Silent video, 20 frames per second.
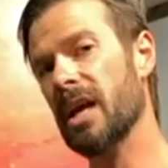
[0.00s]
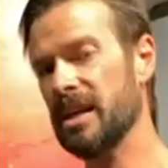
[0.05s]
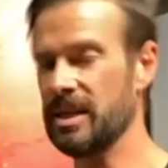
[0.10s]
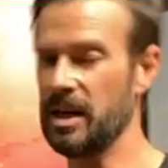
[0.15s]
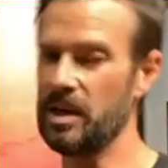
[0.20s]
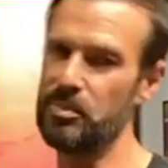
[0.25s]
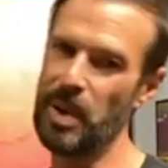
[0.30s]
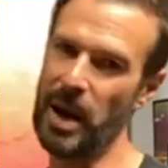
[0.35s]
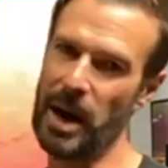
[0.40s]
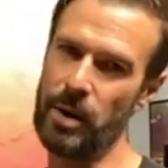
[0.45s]
yet
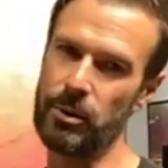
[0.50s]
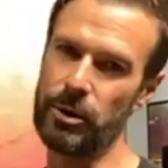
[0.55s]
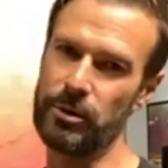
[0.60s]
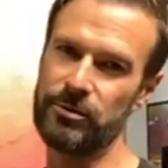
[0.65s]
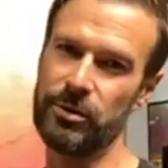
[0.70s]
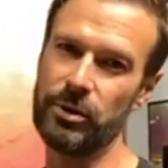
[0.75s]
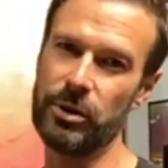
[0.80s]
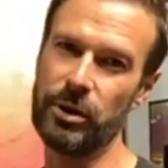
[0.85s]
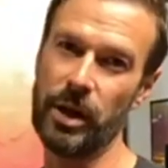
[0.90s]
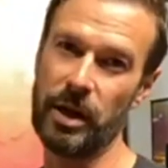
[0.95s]

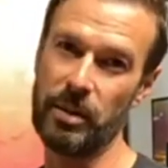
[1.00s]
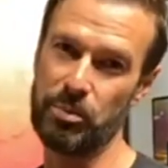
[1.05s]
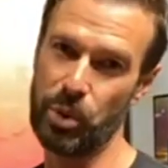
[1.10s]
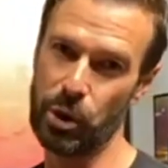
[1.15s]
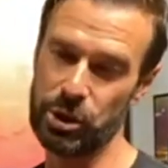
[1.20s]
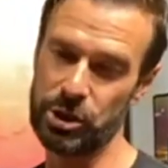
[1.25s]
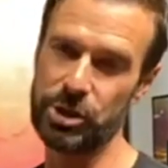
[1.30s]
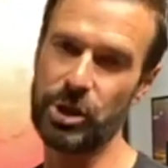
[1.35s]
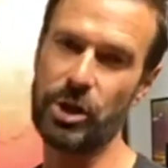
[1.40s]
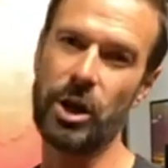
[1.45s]
powerful, and
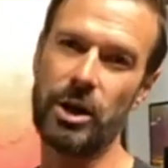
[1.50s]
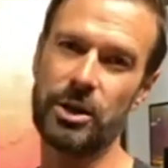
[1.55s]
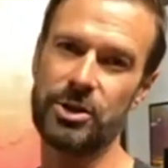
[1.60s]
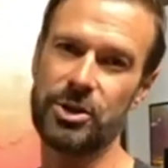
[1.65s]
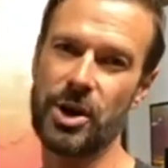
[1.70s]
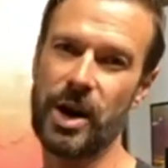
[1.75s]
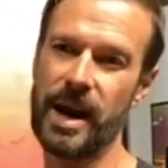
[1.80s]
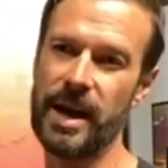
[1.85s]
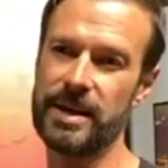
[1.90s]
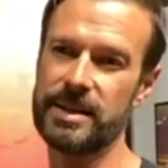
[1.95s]
push
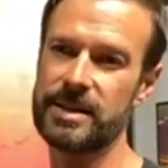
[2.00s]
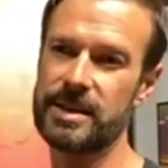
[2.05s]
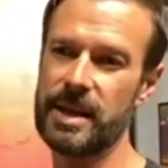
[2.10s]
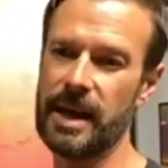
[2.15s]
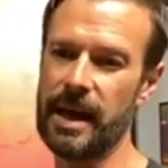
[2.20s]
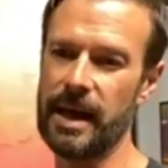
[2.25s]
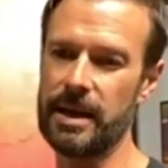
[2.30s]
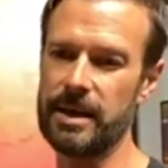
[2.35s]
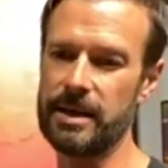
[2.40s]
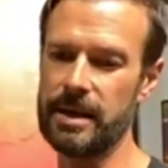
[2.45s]
contrast
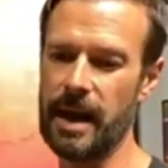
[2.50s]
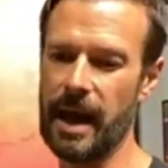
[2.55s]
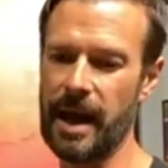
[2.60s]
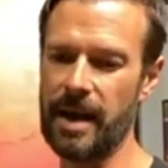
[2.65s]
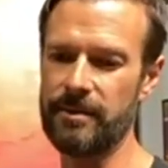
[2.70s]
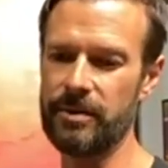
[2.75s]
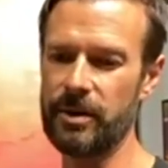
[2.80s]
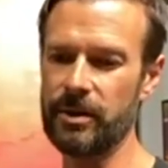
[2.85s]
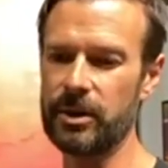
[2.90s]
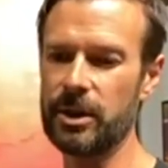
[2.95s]
and have
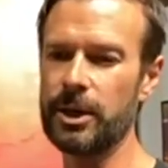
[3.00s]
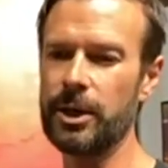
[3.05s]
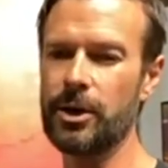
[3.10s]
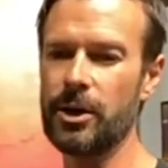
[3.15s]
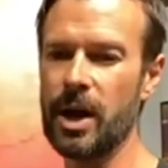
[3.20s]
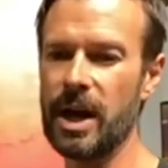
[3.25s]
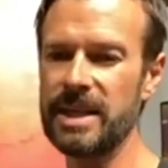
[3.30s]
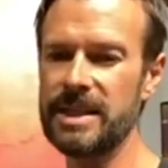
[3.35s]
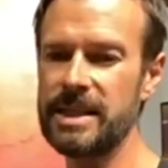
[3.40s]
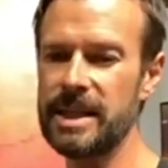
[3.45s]
a clearer
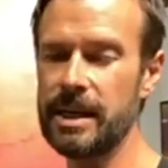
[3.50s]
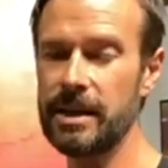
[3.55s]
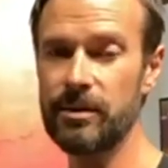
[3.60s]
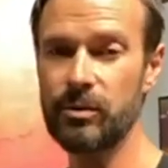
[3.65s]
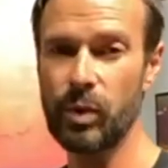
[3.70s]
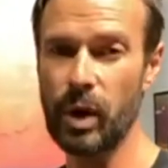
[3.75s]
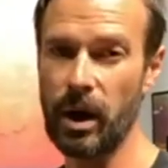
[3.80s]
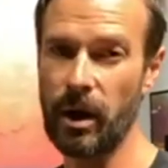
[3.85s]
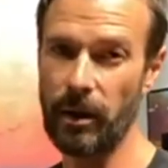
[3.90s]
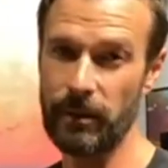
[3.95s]
idea of
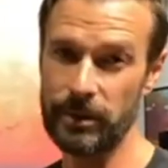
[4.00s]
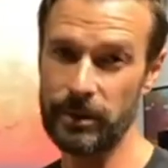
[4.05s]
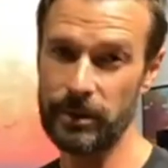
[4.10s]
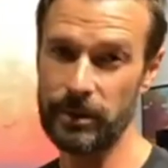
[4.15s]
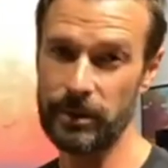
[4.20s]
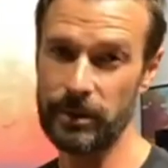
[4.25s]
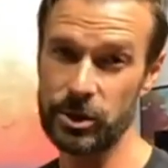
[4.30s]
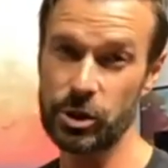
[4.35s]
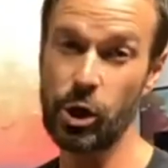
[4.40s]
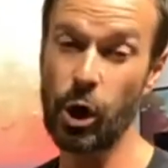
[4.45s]
where I was
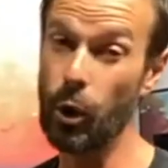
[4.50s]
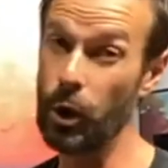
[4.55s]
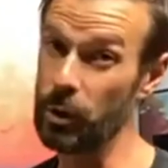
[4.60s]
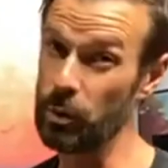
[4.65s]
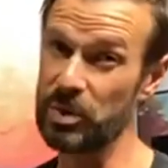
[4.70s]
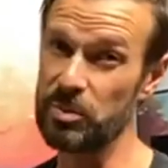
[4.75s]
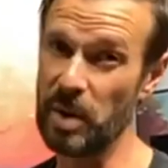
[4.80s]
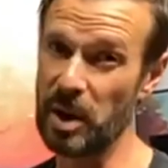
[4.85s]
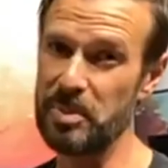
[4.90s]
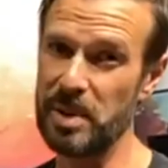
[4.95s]
going with my
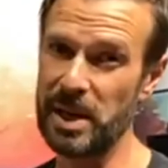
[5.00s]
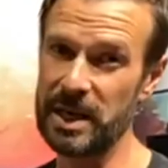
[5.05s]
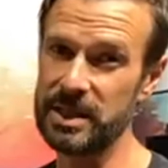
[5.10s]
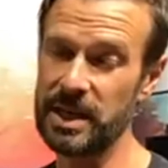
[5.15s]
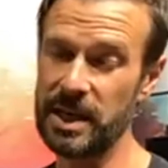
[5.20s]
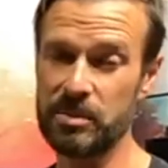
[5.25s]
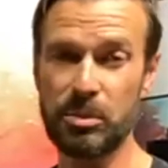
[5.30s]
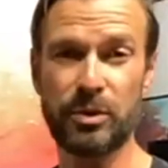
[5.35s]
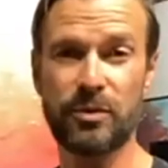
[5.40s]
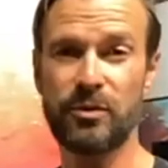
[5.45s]
painting
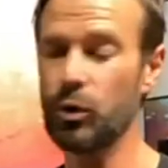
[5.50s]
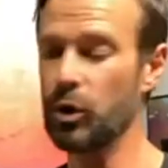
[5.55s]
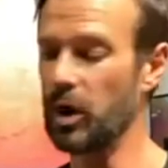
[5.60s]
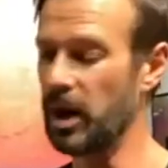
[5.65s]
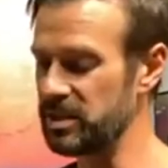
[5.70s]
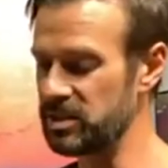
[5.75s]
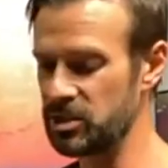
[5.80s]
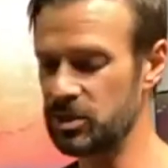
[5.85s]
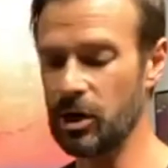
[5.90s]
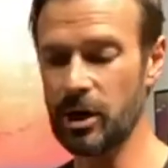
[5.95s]
before I
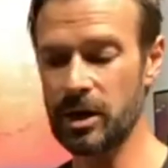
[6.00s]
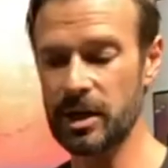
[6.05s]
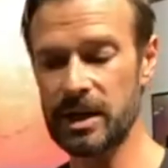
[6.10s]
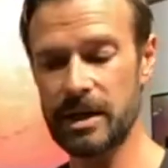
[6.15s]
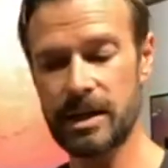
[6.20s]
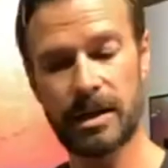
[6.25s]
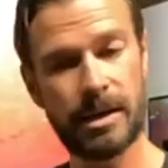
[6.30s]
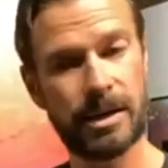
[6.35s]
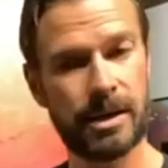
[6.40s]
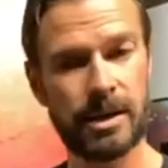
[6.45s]
started
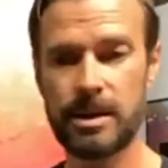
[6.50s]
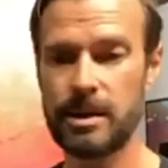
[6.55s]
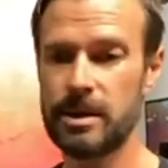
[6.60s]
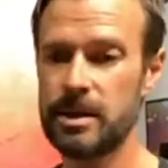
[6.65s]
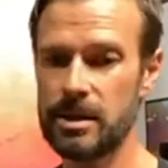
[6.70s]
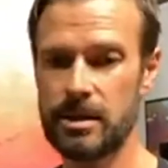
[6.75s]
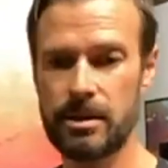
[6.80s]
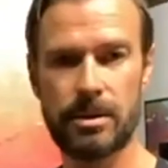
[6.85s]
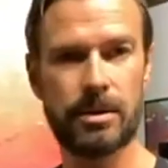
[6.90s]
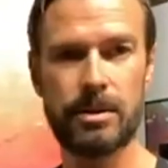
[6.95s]

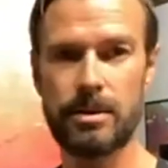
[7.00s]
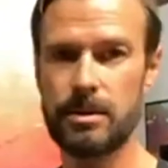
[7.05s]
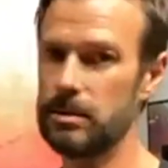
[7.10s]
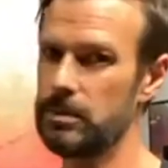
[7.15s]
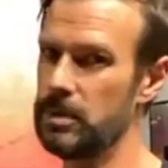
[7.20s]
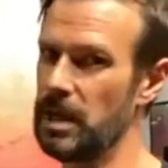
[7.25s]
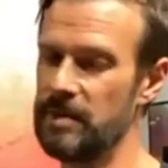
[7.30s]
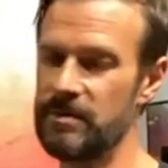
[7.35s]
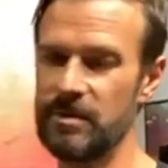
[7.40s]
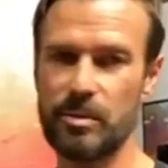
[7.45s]

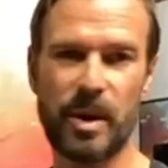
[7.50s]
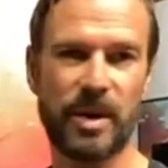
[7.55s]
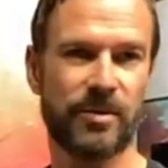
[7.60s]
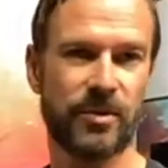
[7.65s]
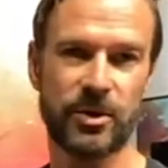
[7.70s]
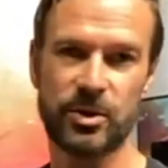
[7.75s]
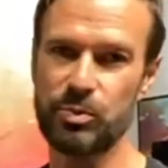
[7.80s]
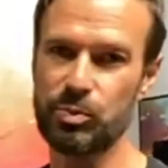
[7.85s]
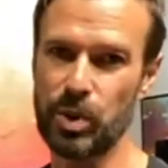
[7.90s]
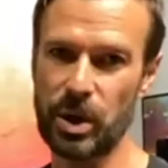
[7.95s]
even my
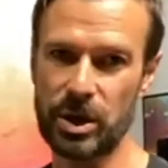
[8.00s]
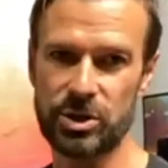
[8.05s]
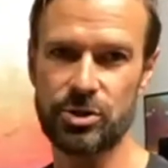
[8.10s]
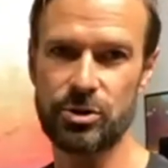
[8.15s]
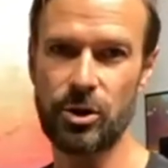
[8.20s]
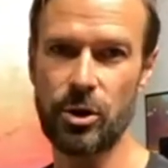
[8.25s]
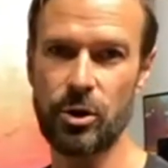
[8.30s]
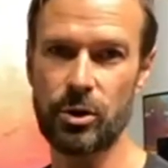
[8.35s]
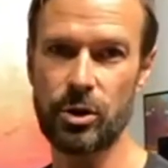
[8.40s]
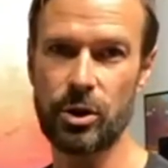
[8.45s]
first brush
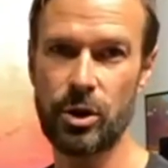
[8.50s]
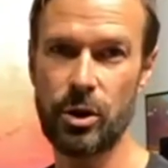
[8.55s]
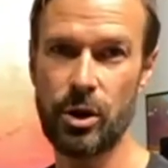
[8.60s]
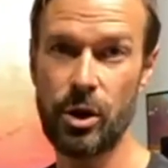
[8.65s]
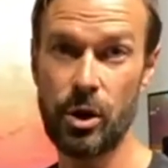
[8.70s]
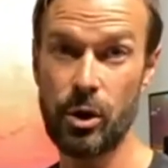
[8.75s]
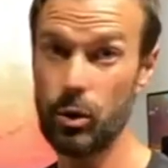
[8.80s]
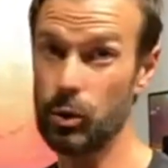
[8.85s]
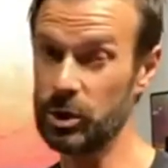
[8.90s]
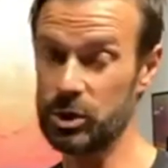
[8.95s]
stroke,
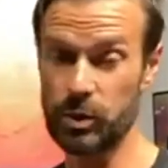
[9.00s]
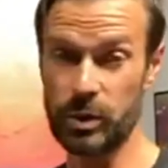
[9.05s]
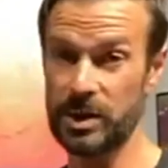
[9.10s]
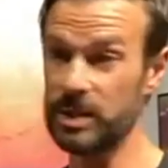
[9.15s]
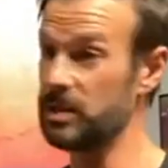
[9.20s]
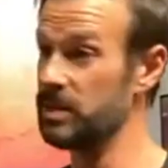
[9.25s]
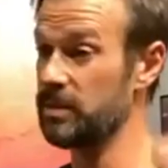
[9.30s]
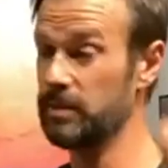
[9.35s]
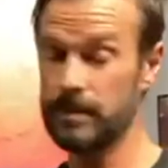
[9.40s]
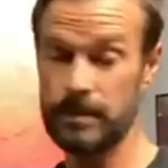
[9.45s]
which
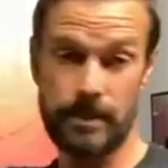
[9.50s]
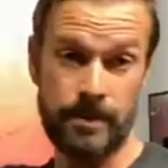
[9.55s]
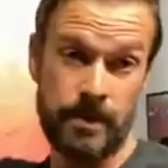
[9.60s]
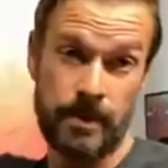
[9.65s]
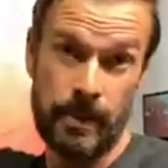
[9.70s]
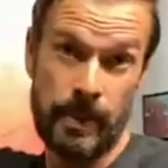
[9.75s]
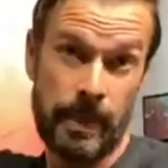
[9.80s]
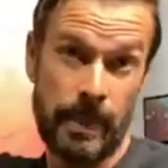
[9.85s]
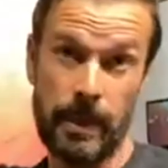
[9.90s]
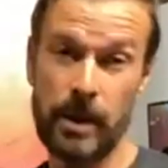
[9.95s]
was
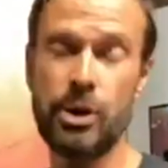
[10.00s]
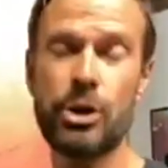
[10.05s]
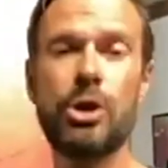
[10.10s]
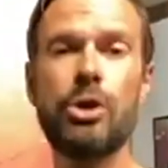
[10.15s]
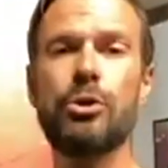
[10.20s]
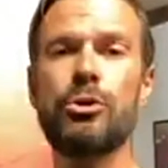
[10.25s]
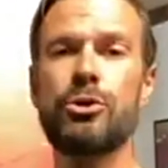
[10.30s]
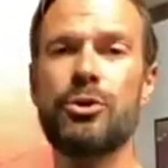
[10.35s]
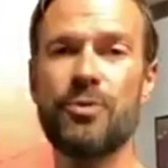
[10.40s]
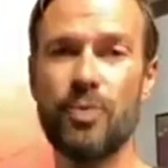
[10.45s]

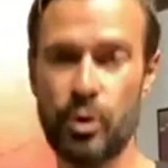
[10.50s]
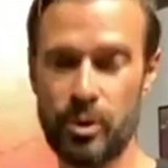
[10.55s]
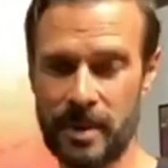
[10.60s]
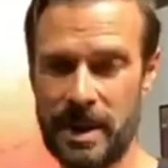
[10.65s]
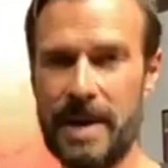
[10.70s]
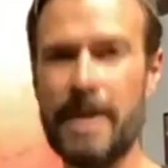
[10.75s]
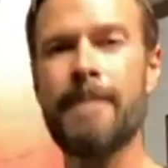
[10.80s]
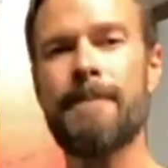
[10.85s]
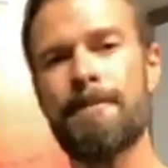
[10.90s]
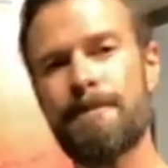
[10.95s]
huge for me.
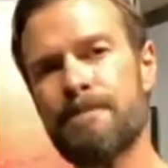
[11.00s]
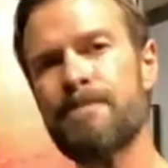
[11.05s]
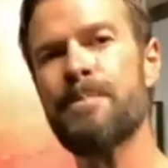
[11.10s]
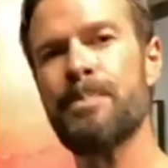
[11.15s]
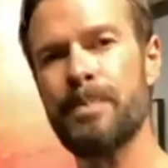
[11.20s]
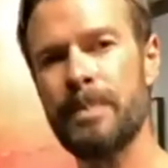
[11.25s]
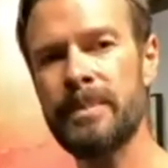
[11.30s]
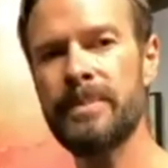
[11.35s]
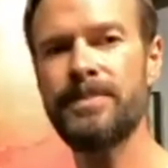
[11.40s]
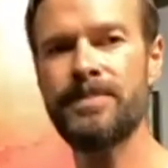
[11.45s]

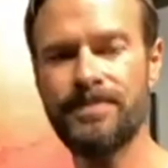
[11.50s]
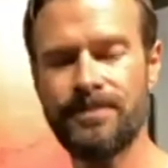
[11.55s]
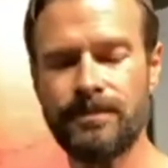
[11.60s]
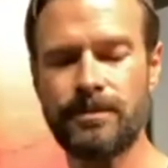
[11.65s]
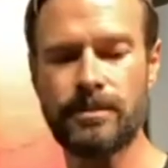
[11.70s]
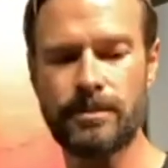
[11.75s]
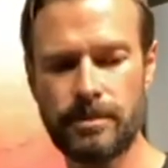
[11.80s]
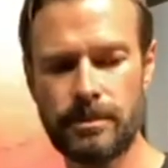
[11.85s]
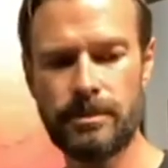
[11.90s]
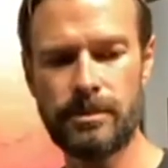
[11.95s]

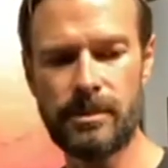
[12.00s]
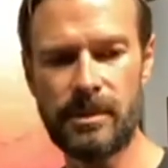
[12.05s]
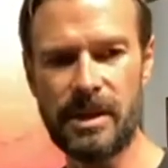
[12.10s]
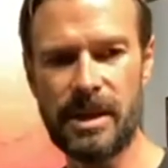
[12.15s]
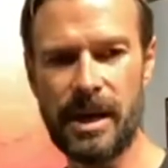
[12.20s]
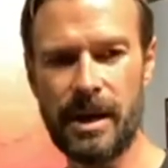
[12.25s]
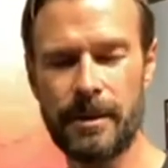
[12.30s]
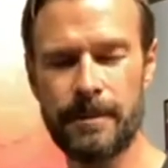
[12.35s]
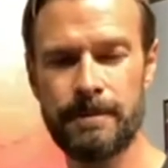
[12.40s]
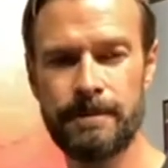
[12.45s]

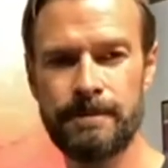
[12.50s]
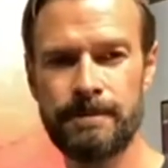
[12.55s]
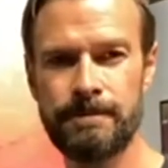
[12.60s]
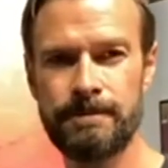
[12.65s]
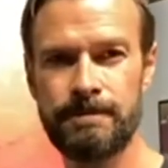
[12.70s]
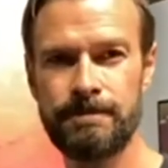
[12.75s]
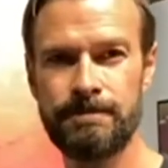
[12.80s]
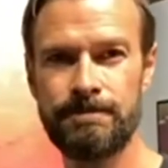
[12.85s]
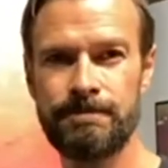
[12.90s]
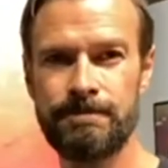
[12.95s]
Yeah.
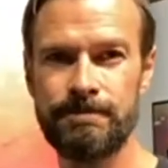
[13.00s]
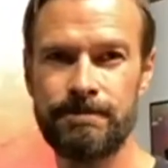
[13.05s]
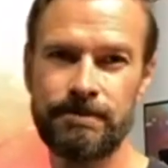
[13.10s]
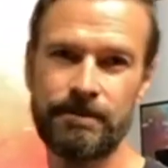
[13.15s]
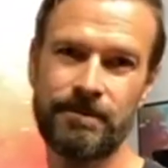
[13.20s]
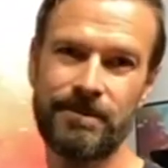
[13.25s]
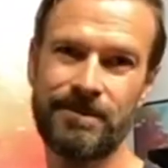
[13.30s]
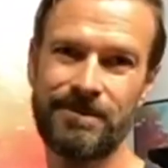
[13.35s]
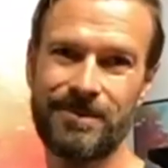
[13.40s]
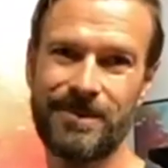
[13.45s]

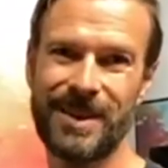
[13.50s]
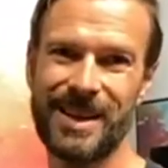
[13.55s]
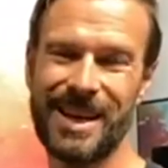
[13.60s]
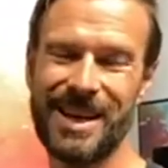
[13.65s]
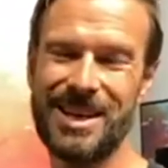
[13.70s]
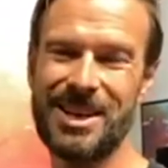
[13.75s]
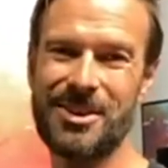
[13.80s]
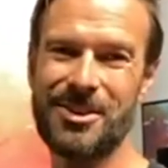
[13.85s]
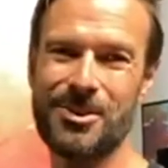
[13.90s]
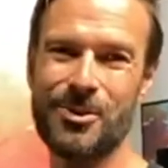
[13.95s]

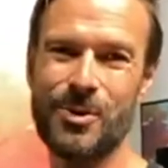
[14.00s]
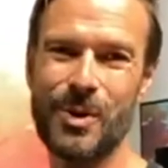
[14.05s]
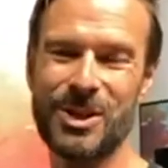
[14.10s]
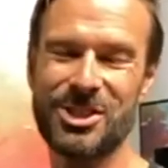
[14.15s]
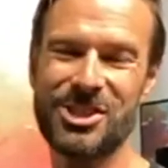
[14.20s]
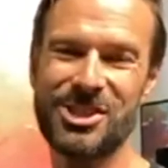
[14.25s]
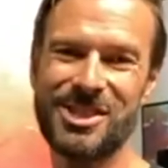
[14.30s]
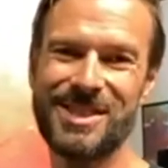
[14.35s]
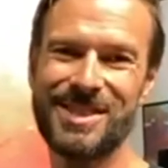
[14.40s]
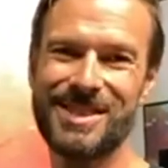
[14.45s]
Any other
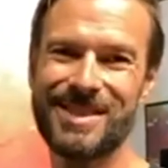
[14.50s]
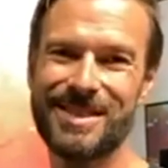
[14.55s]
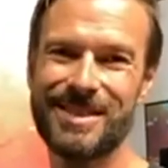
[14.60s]
questions?